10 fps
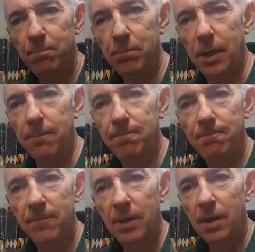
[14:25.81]
But
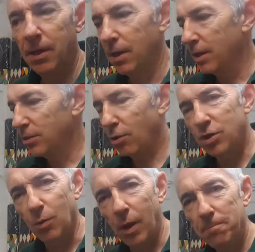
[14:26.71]

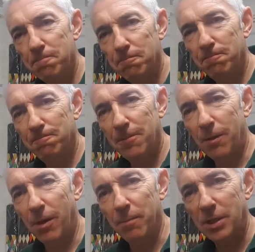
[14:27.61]
dodgy one, don't
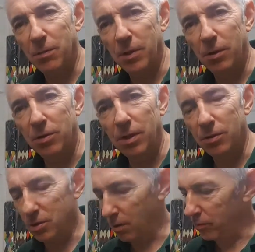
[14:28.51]
like messing with old
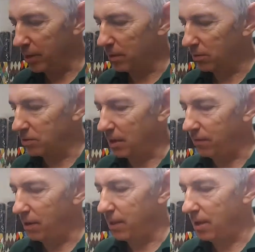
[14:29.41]
cues, not really on stuff
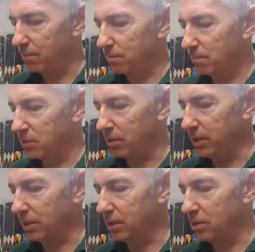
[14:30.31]
like that. So I
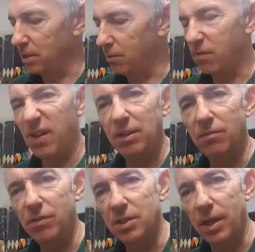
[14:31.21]
think it's reflective
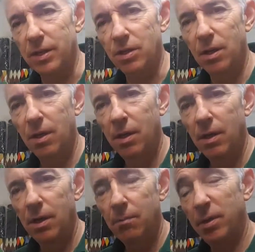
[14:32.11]
of its age.
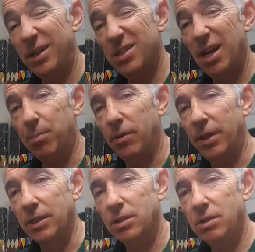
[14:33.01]
But there's a couple of
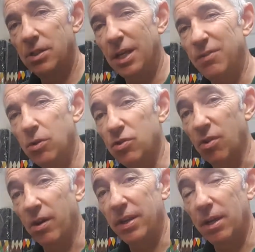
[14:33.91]
things, save you
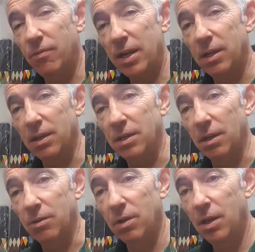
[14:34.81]
trying it and wrecking a
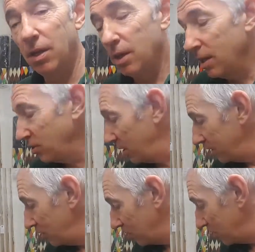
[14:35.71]
cue. So at
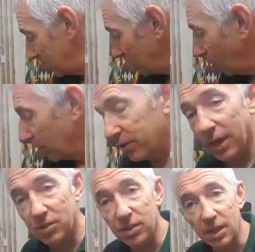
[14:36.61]
least you can see what
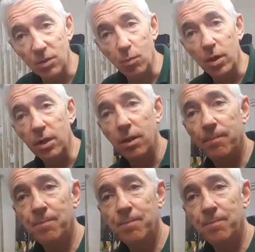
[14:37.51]
does and doesn't work.